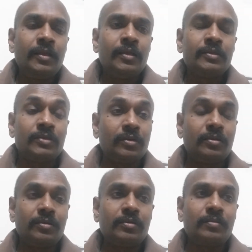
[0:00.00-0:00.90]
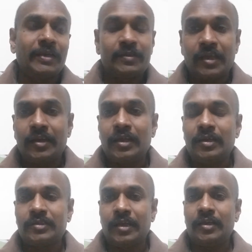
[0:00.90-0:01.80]
So, but
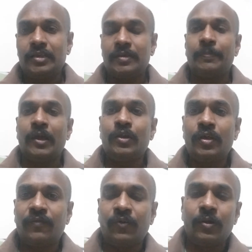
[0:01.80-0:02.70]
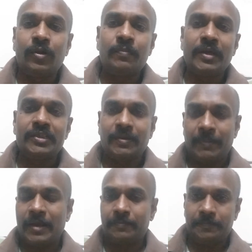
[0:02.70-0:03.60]
China is a pioneer, followed by
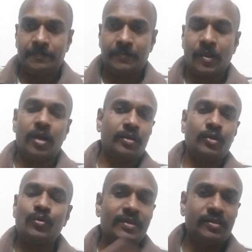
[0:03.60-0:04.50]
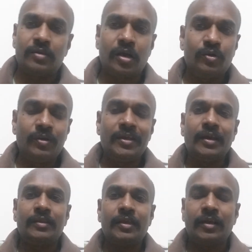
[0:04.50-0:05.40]
Japan. Not US is not doing
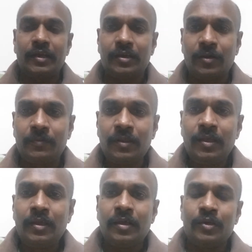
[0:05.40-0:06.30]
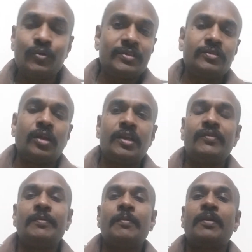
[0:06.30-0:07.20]
anything right now, and US is not
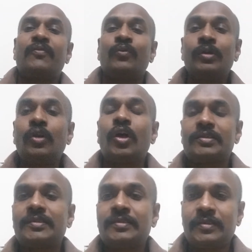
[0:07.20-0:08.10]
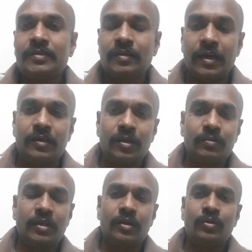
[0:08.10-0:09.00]
even a member of UNCLOS. Right now,
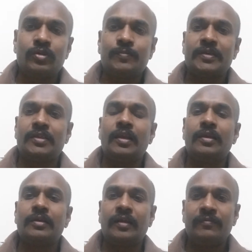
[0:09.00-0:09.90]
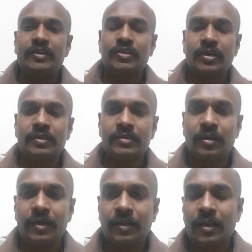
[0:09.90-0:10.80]
there are no special conventions
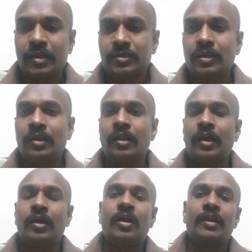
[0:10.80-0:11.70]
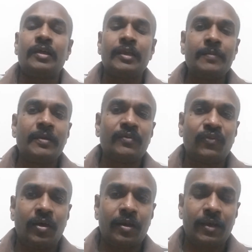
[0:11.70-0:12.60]
or international accord agreement for